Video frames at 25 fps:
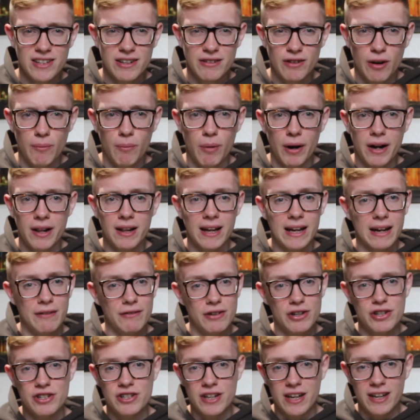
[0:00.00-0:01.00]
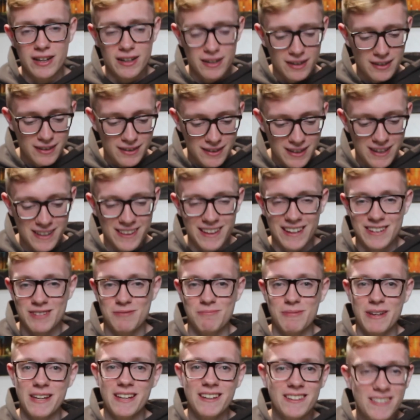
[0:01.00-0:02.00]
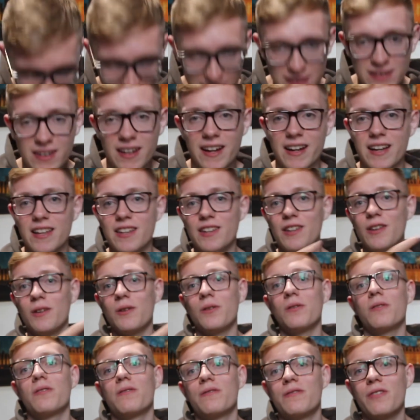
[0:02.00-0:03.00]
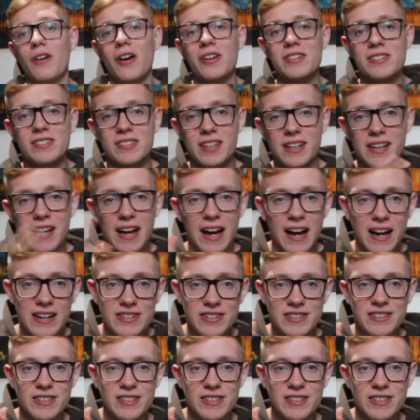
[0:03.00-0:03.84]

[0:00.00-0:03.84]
your own body like you're having a shit? That's me. It's like you versus the guy she